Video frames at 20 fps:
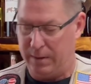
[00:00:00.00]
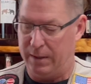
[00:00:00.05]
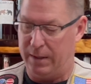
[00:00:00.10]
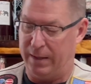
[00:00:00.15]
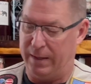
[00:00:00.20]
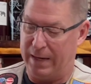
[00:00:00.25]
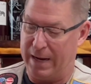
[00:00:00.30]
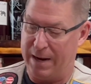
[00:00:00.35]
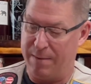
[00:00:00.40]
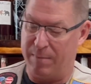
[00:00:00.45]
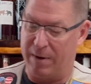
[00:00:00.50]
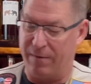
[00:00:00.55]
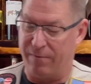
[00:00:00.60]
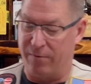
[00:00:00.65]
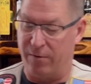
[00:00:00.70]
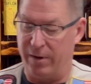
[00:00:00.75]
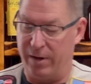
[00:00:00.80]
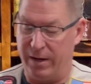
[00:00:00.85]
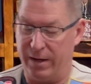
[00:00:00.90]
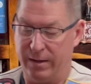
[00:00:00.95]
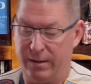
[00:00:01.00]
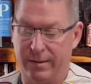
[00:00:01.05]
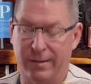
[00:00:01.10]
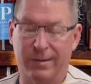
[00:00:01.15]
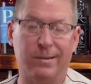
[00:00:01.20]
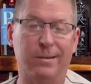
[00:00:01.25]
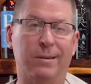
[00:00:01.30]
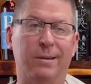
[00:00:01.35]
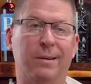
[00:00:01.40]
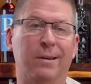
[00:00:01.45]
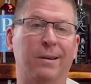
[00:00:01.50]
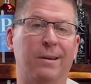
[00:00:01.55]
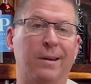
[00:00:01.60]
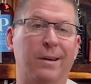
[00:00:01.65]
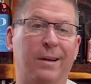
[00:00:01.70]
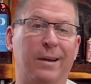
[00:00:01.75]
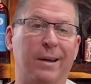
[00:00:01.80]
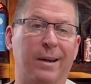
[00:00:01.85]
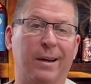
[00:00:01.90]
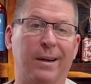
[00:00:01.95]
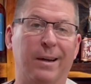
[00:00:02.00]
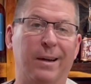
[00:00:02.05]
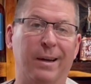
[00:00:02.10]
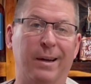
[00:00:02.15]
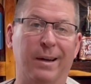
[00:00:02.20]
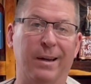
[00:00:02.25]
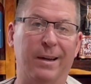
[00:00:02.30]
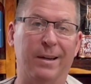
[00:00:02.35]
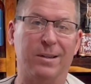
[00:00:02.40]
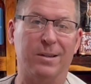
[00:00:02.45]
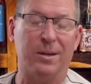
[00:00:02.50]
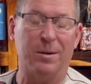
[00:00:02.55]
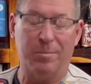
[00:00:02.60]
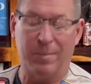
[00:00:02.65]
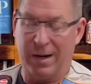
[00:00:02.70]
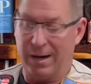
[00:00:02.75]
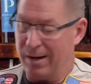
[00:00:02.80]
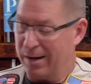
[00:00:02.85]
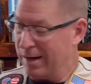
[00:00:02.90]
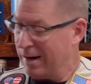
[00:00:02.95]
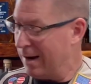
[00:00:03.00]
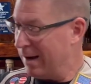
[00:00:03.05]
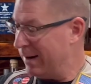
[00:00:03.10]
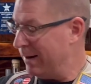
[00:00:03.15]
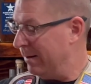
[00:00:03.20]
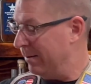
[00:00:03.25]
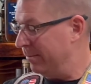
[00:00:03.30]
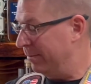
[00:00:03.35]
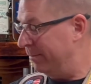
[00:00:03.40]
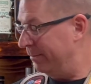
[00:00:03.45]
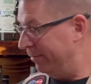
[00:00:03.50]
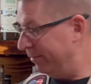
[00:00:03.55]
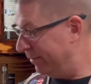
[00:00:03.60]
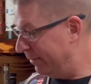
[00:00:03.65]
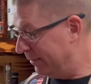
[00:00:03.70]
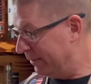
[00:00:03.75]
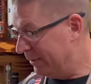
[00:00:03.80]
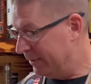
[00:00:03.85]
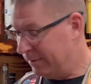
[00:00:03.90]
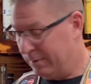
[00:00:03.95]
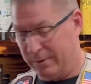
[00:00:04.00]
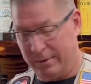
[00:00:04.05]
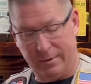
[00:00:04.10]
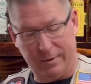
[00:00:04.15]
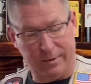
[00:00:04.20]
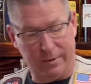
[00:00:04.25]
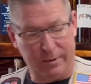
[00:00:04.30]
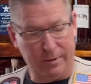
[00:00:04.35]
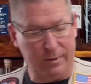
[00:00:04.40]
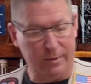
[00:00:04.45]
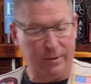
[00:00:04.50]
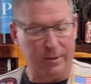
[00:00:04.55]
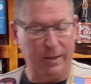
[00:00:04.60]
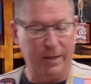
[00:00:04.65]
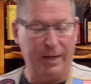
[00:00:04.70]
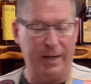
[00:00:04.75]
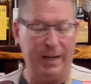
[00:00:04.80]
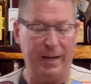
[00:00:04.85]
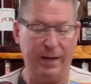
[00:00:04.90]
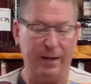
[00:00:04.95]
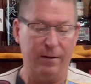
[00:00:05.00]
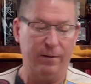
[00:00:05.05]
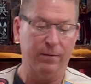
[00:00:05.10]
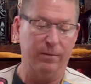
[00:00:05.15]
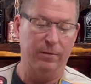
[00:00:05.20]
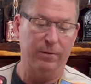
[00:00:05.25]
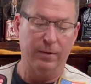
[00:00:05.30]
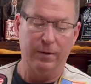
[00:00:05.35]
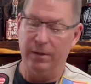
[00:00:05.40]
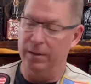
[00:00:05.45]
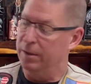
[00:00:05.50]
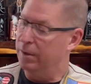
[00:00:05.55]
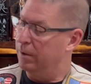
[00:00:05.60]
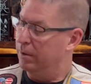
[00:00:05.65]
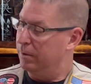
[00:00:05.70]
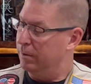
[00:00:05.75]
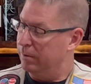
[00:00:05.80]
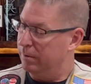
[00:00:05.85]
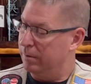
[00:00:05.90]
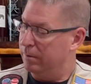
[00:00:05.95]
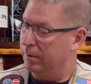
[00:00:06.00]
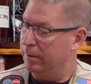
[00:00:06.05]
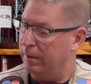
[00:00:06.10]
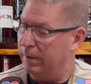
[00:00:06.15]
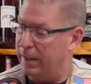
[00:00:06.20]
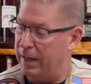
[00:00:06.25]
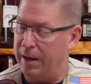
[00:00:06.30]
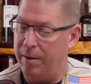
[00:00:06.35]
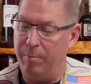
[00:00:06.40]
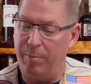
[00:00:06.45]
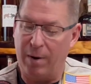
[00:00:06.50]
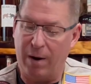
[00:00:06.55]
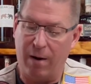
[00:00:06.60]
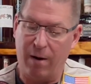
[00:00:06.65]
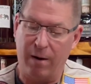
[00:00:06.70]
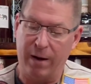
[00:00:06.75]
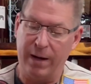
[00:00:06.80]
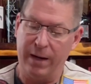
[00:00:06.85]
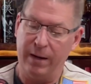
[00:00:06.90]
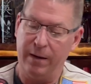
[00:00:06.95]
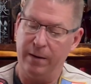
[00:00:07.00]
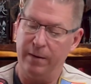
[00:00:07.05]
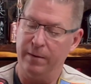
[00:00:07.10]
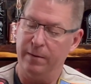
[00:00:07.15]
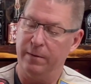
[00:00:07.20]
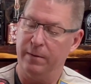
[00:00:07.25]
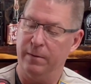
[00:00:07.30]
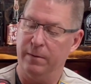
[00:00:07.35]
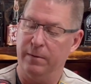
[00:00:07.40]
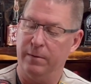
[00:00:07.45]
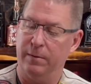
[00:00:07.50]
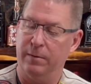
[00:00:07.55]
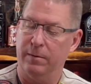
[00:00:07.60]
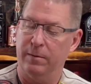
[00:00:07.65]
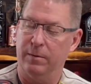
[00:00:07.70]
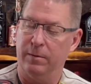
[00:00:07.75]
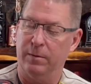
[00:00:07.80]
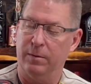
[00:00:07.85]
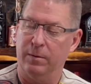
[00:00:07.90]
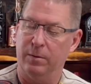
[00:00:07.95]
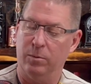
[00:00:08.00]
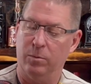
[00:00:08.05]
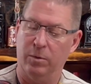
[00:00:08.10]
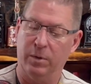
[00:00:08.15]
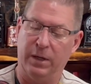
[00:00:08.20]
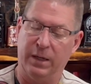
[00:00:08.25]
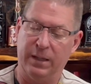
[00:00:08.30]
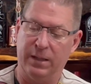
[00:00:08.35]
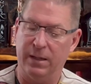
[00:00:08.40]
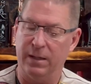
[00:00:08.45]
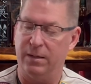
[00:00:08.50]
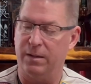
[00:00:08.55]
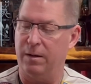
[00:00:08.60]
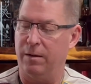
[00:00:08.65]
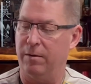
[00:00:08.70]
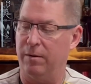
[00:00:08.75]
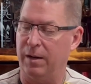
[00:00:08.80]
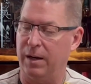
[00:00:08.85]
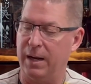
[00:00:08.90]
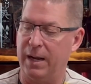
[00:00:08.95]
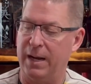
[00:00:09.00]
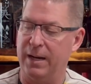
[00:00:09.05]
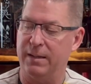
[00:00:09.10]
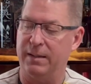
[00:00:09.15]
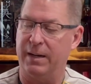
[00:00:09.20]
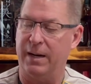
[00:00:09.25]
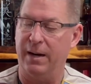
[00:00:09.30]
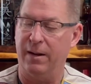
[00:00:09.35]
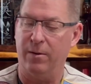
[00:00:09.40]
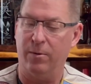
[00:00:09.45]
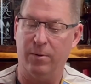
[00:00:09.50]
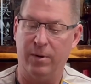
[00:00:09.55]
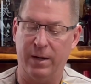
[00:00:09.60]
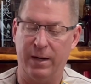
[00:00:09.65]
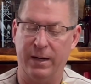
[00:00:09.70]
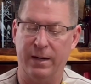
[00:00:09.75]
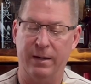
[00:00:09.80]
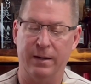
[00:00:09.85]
And that, my friends, is an Americano. Again, Campari. Let's get this other glass out of the way.